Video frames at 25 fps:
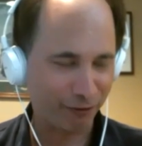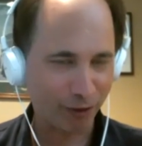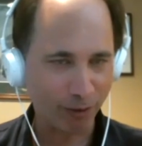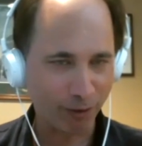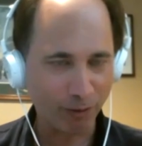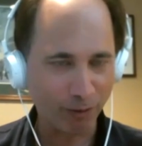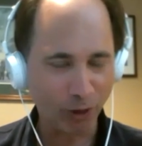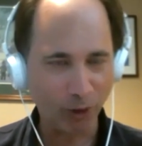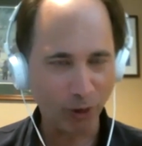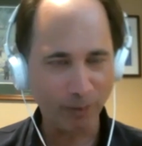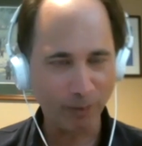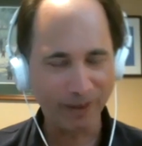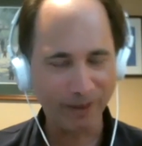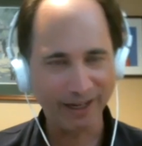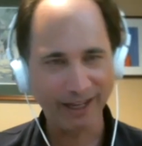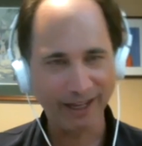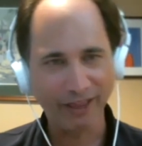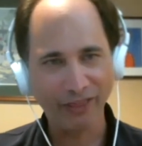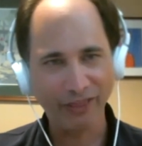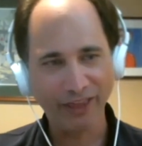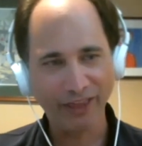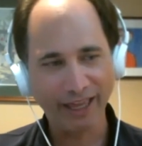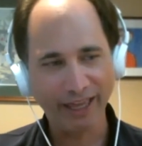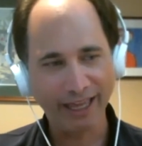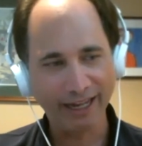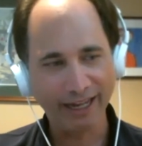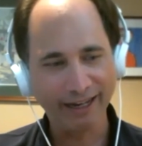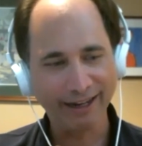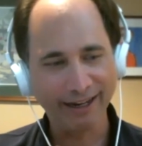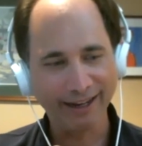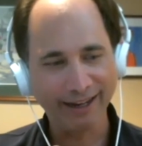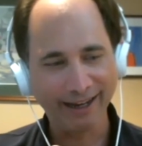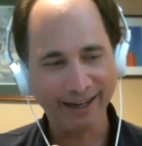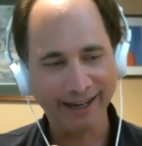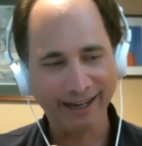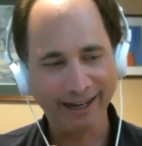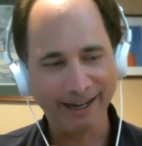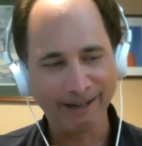for a moment, and then
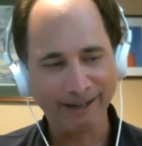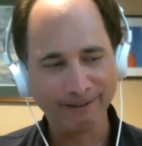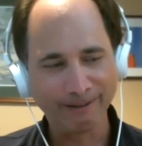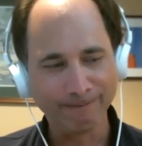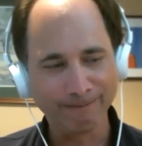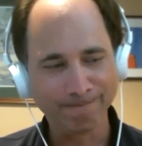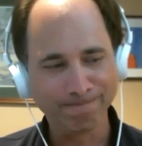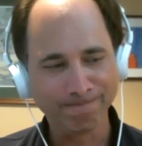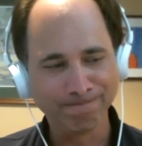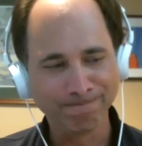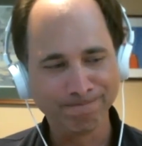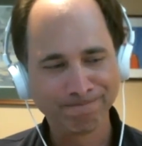um,